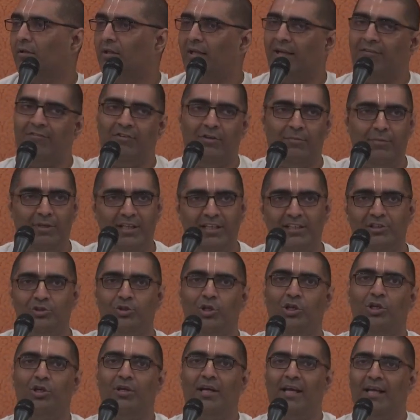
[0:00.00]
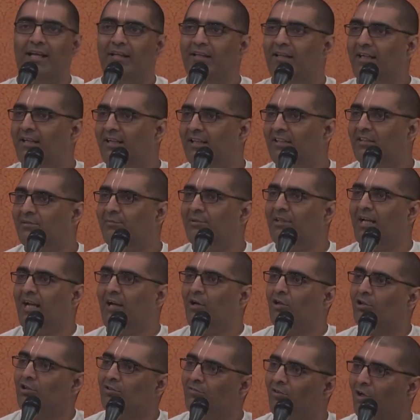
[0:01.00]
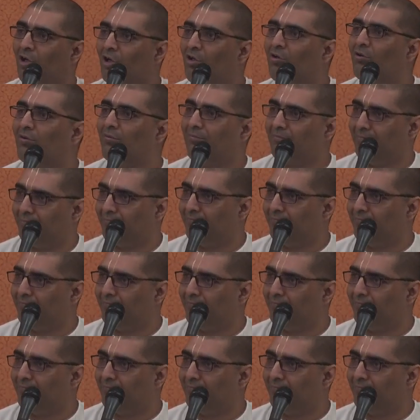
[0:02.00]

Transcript: Everybody is going to hell, that doesn't mean I also follow,